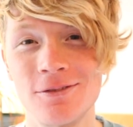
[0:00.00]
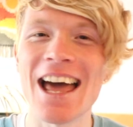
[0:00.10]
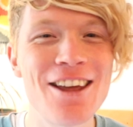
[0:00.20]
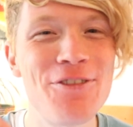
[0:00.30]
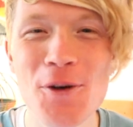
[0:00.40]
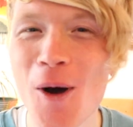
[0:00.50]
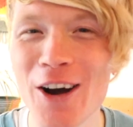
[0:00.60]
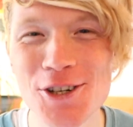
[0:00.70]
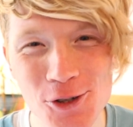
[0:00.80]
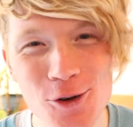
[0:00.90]
And if you
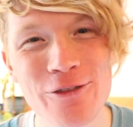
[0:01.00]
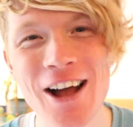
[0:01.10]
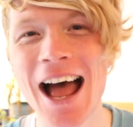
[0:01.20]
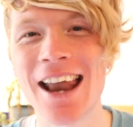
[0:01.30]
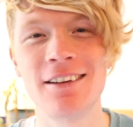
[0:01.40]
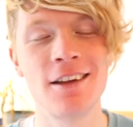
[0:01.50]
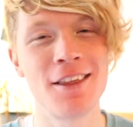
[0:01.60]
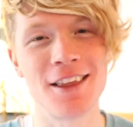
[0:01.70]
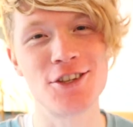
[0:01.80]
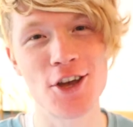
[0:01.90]
are a true fan,
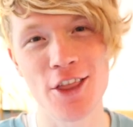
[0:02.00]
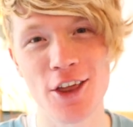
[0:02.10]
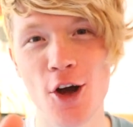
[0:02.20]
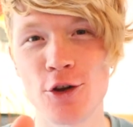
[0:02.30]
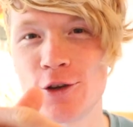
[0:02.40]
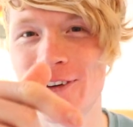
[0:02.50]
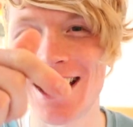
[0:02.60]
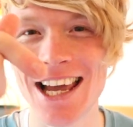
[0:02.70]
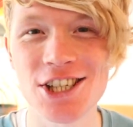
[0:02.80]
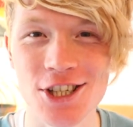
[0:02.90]
then turn the
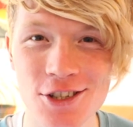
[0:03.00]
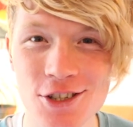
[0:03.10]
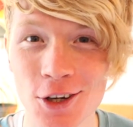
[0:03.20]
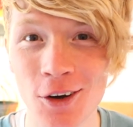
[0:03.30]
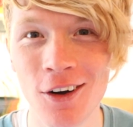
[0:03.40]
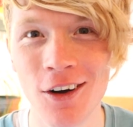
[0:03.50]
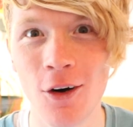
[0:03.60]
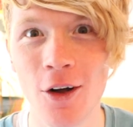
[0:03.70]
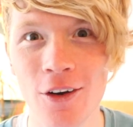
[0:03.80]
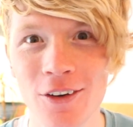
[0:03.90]
notifications
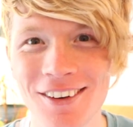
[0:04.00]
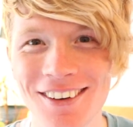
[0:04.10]
on.